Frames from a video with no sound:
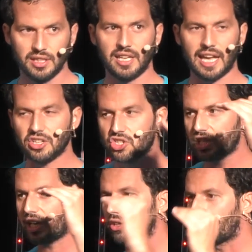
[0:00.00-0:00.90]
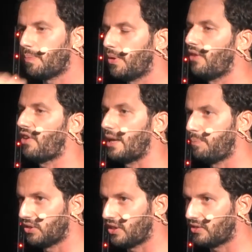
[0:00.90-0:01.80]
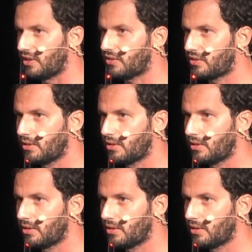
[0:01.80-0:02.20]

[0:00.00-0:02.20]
and check a couple of hypotheses.